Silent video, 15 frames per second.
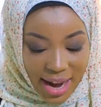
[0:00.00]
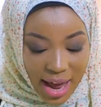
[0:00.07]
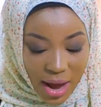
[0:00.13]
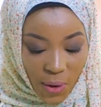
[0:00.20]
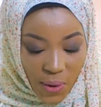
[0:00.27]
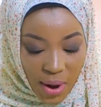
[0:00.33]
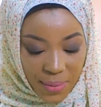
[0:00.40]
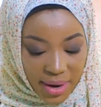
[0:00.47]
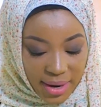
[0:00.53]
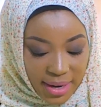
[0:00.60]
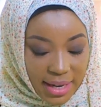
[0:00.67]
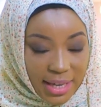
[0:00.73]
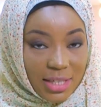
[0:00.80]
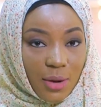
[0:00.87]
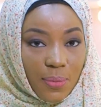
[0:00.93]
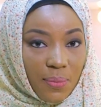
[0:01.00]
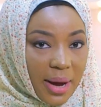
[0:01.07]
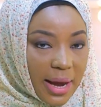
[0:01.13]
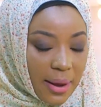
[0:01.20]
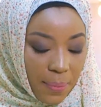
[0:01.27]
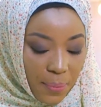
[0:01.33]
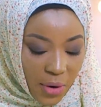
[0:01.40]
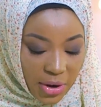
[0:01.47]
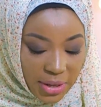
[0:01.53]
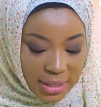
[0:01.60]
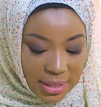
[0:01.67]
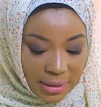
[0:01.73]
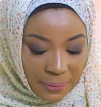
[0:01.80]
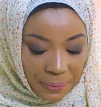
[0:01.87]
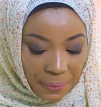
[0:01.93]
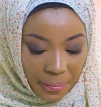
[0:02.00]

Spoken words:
now I'm gonna heat up my pot